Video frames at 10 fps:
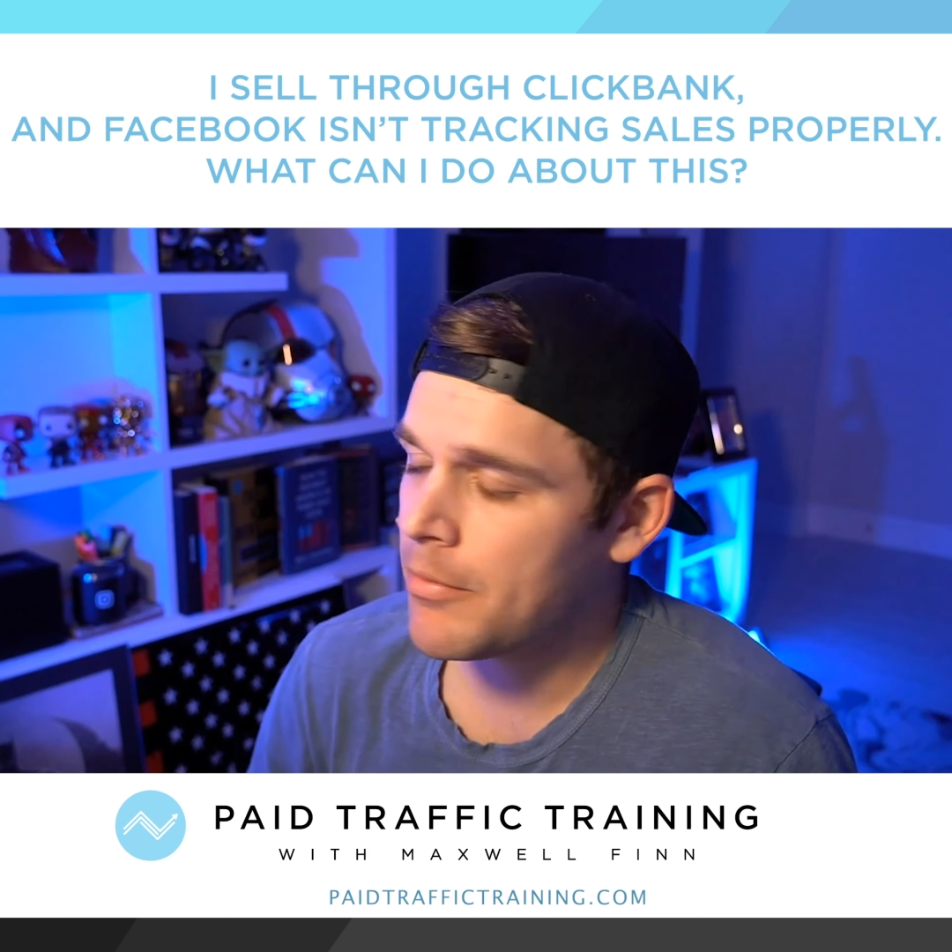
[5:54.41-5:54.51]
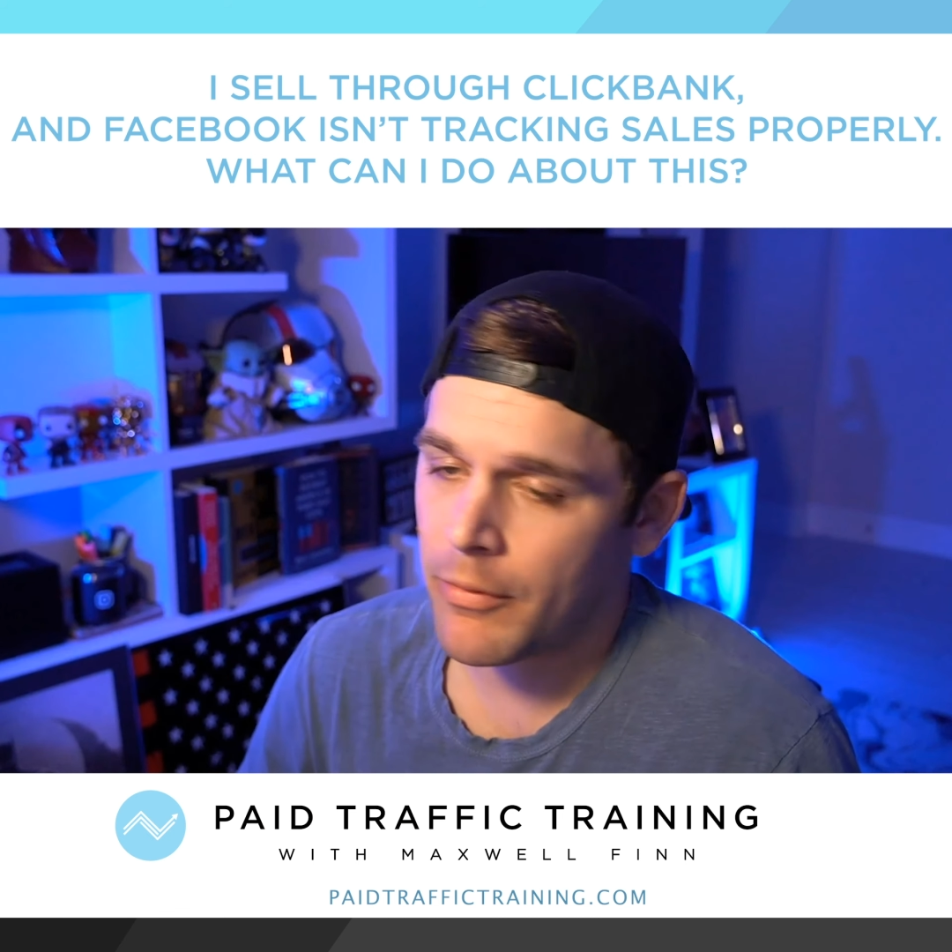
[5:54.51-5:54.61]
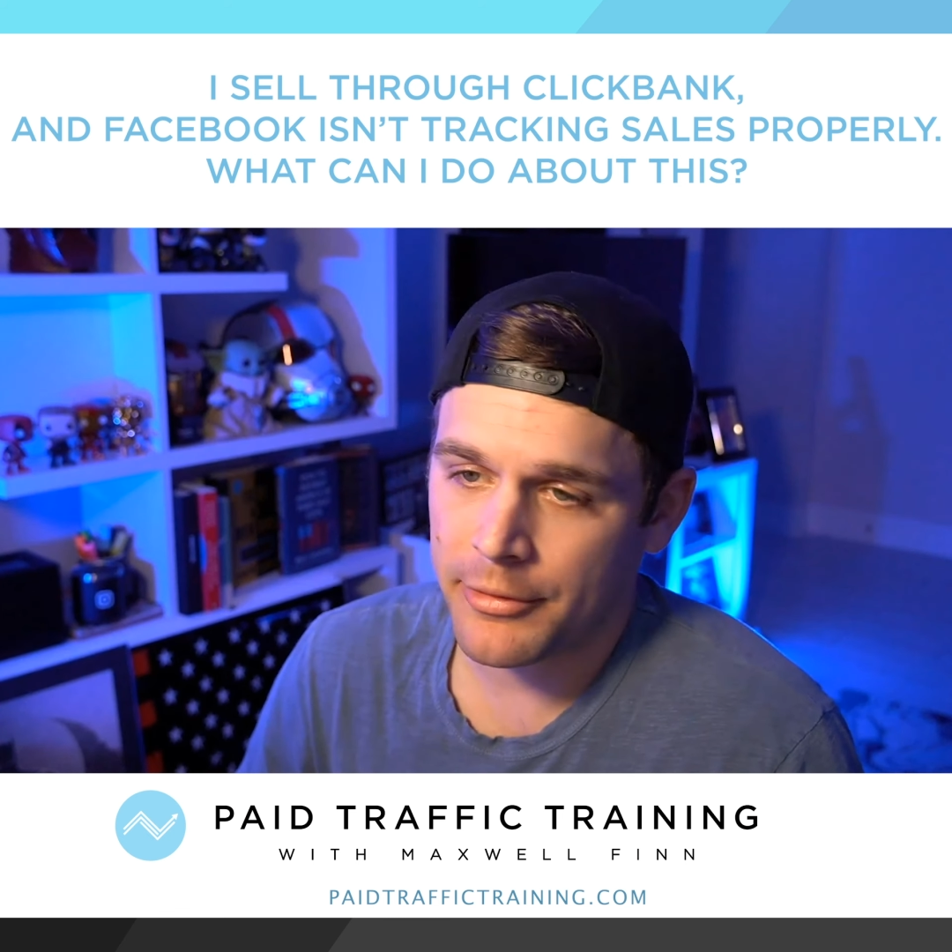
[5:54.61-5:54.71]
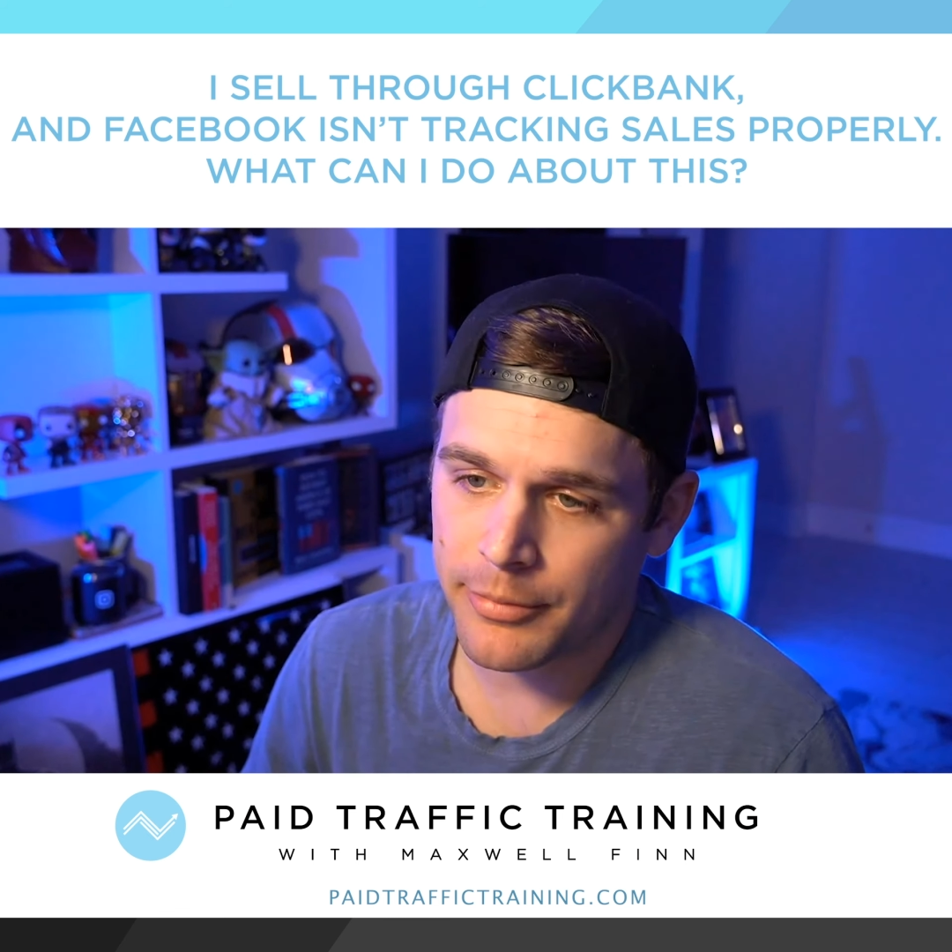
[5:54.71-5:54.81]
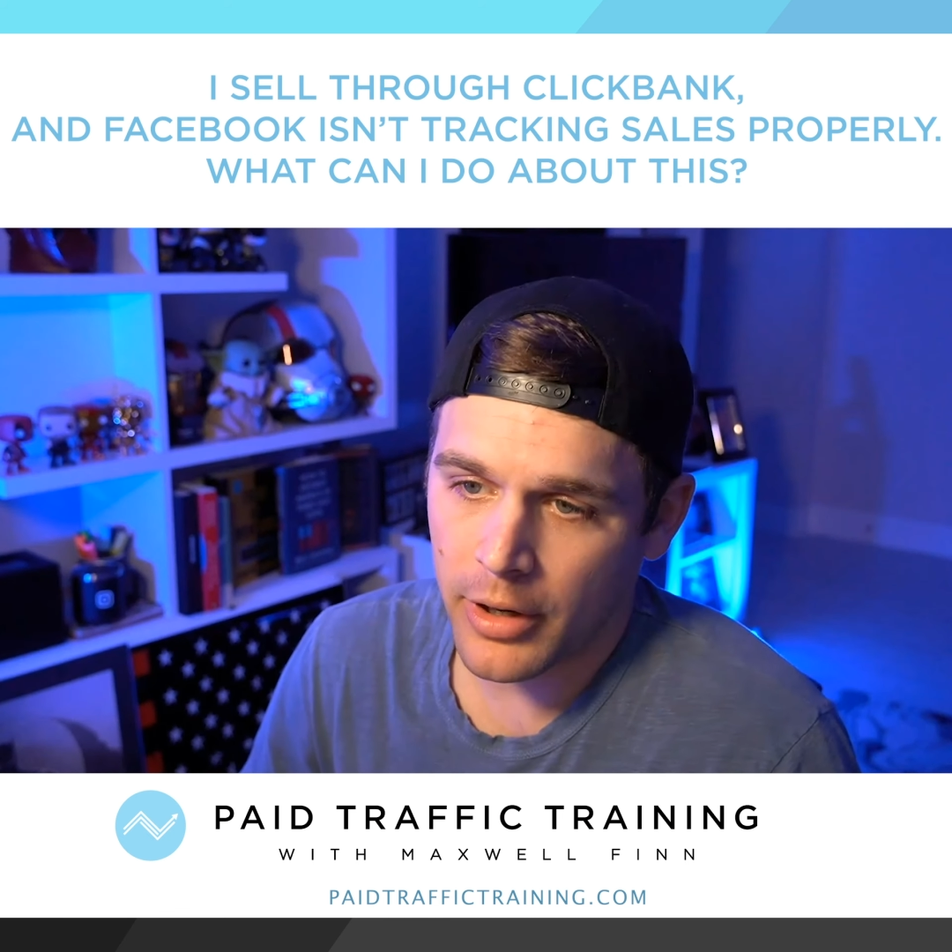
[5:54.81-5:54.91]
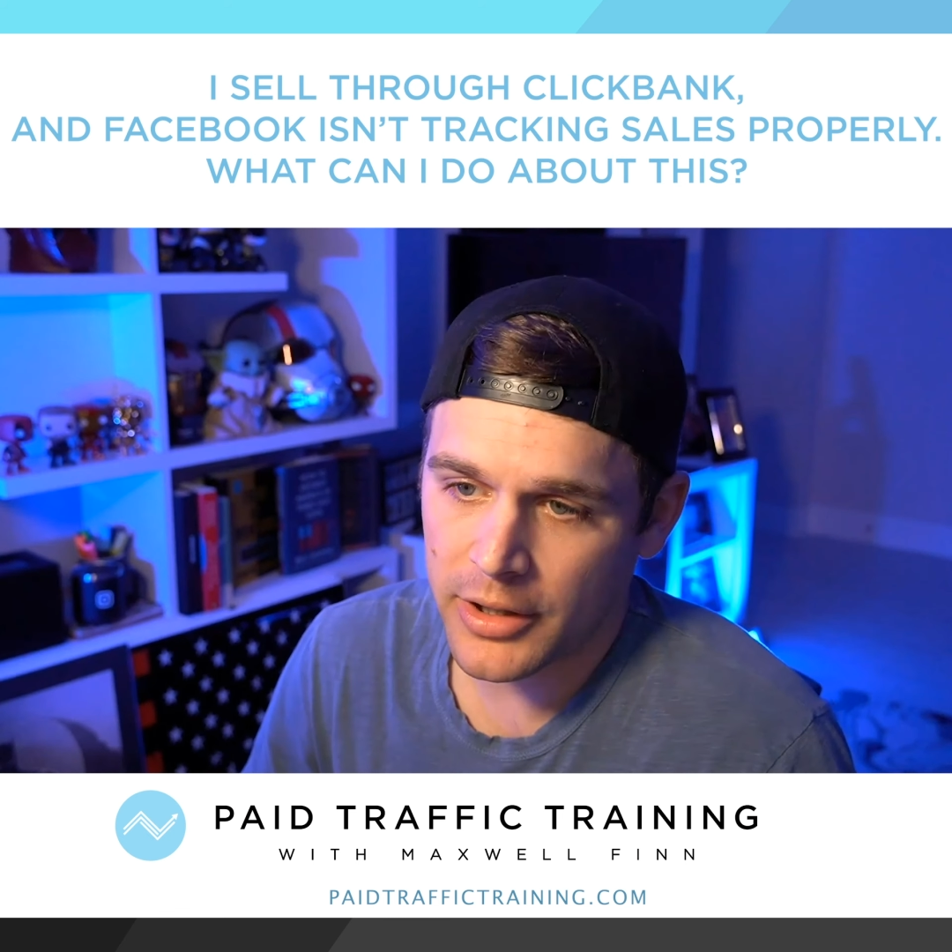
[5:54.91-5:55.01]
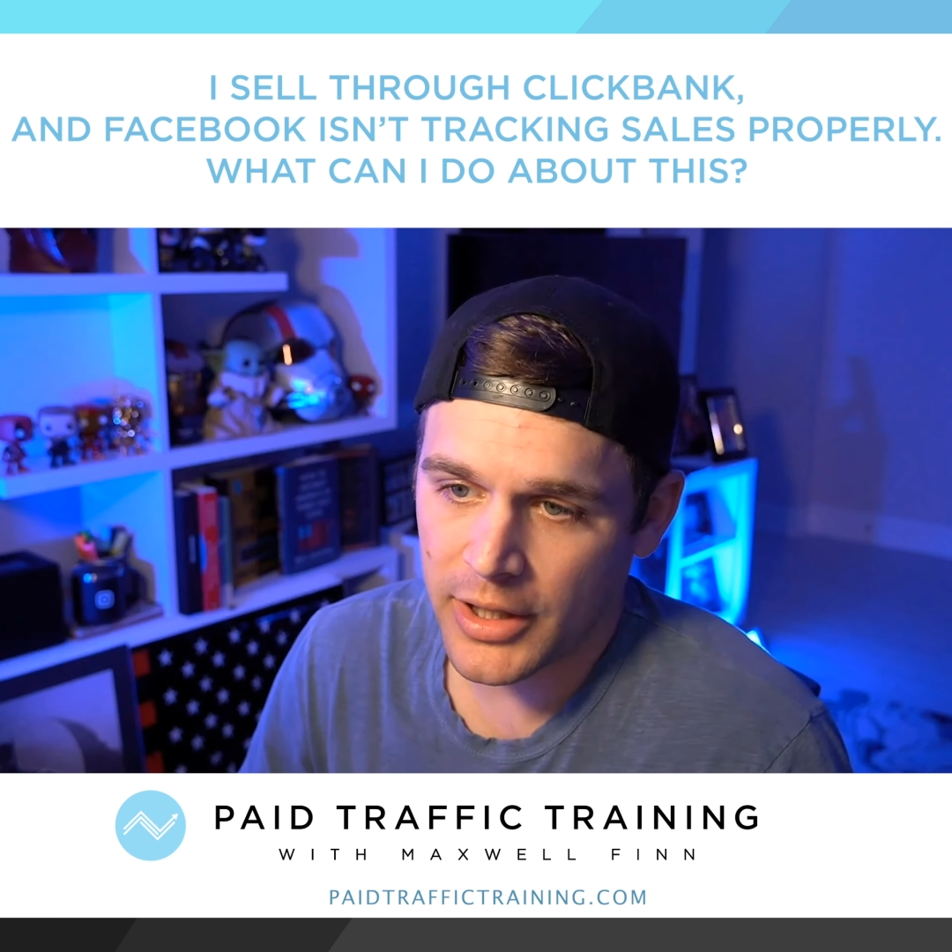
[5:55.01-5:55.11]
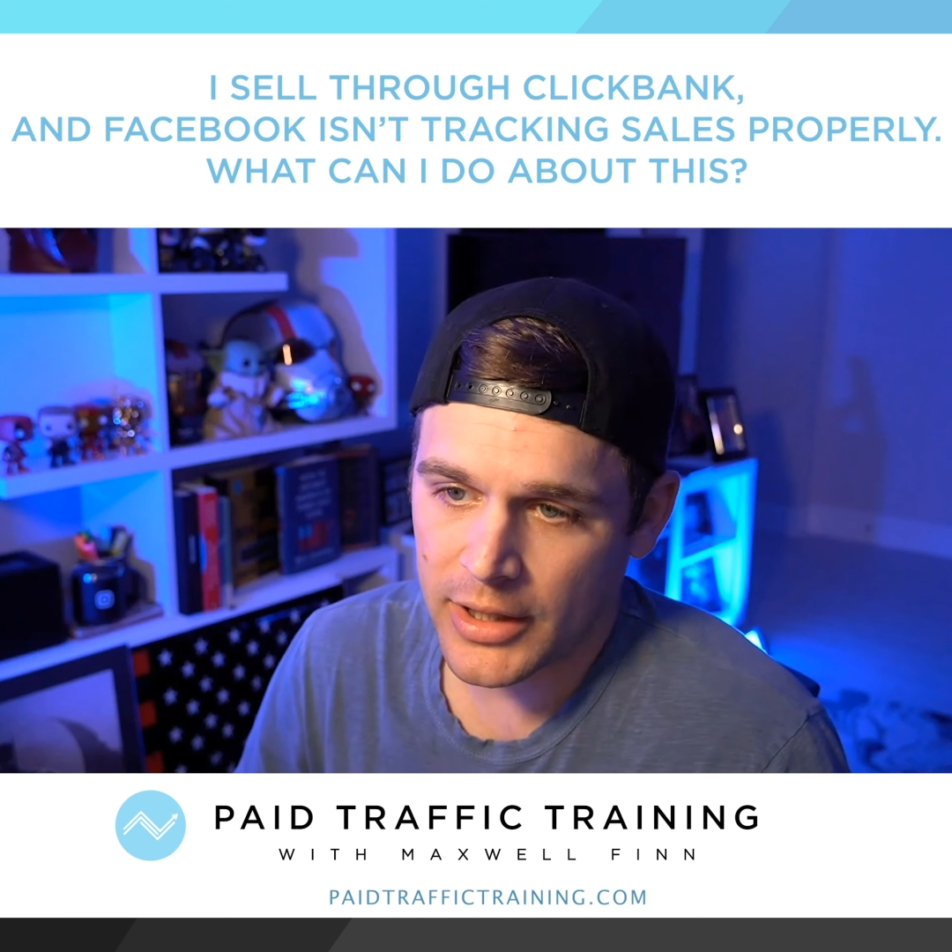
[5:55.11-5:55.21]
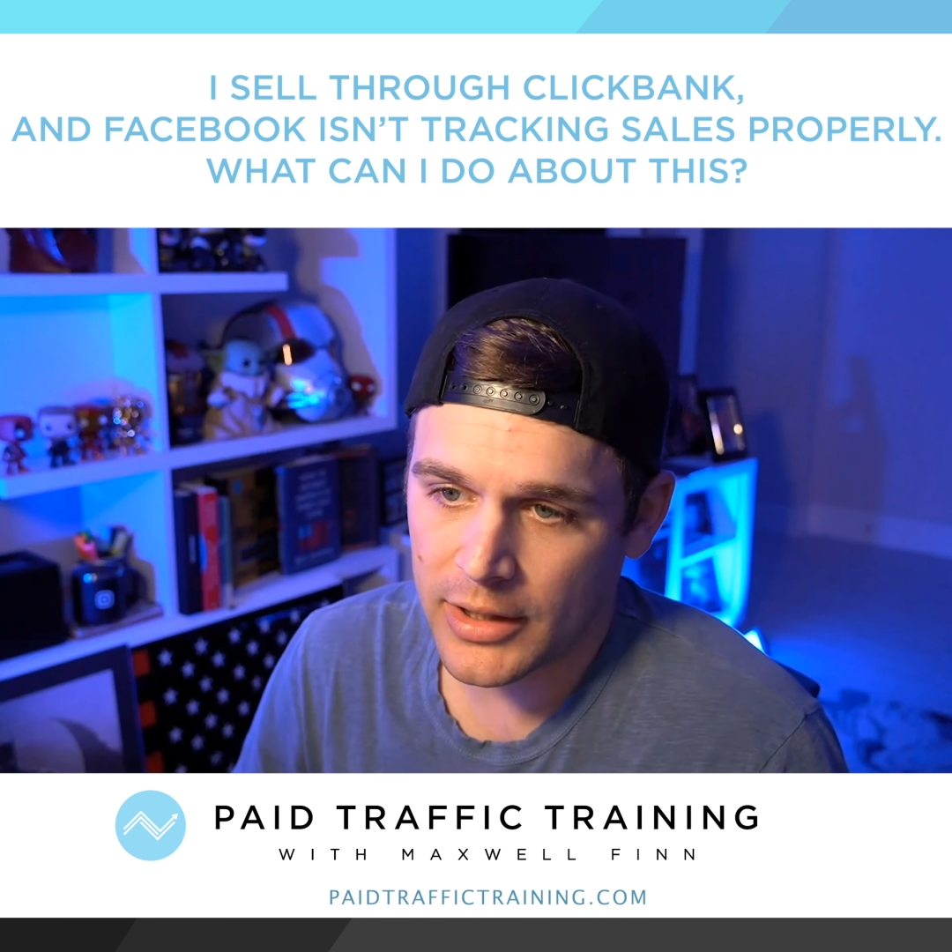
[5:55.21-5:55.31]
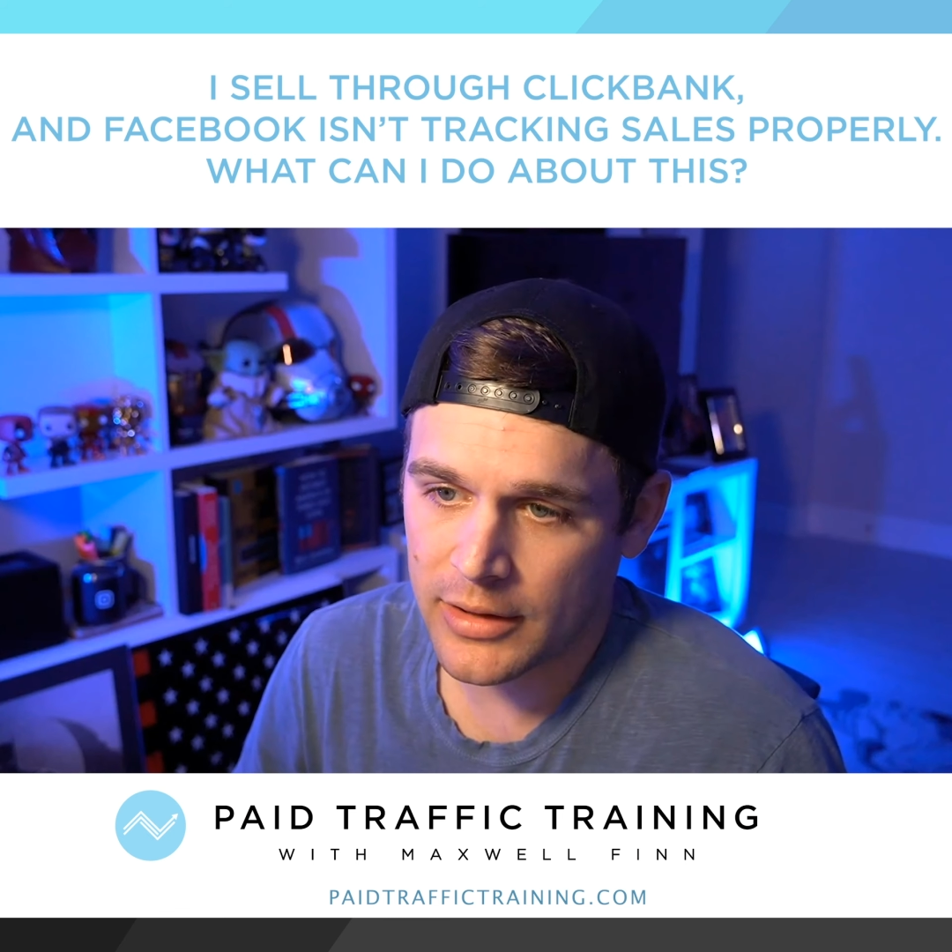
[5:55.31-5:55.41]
performance marketing